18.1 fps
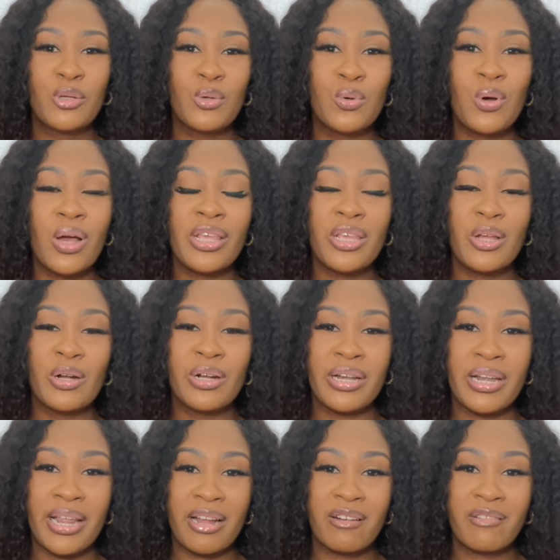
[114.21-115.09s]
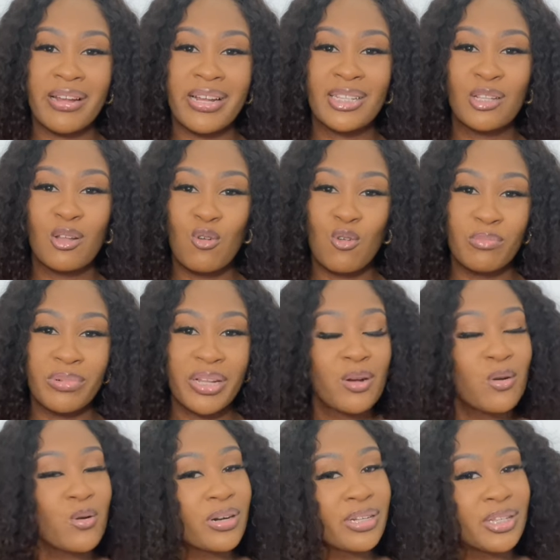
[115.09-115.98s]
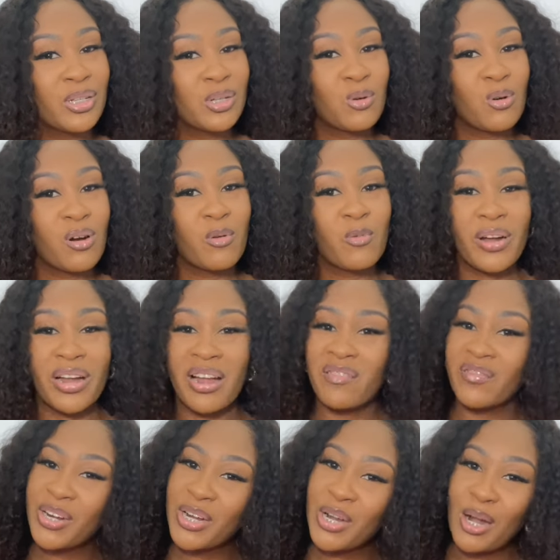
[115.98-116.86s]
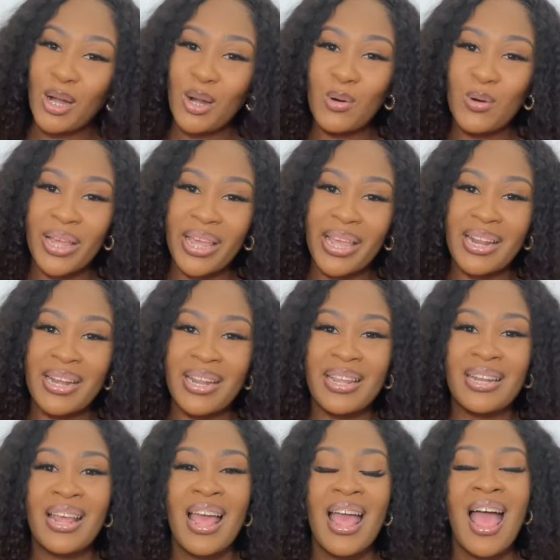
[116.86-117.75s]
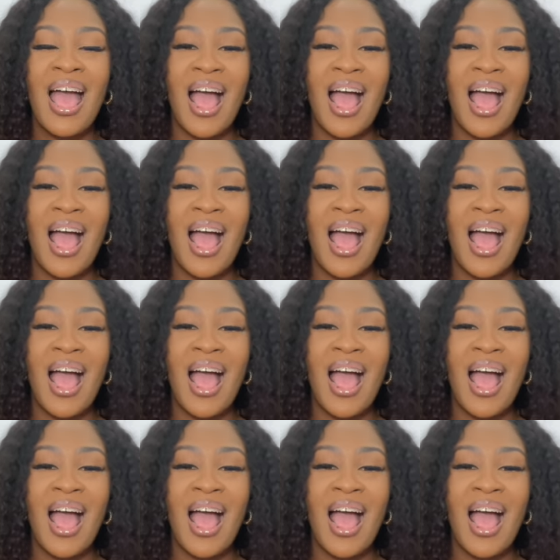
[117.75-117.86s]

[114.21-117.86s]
to your nearest home decor store wherever you're located